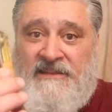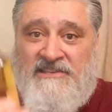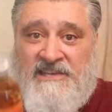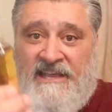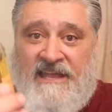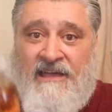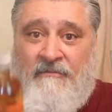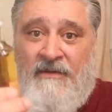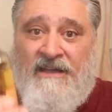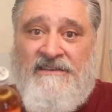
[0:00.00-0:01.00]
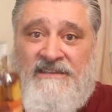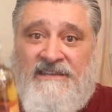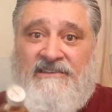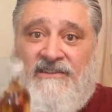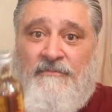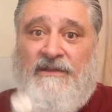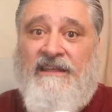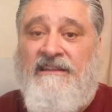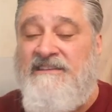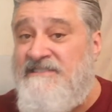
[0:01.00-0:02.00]
to check out my tequila
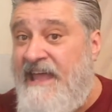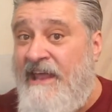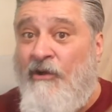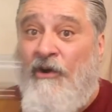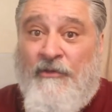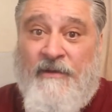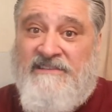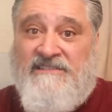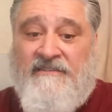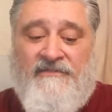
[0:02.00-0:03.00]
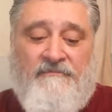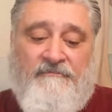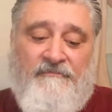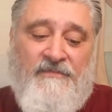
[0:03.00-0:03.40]
playlist and all the rest of them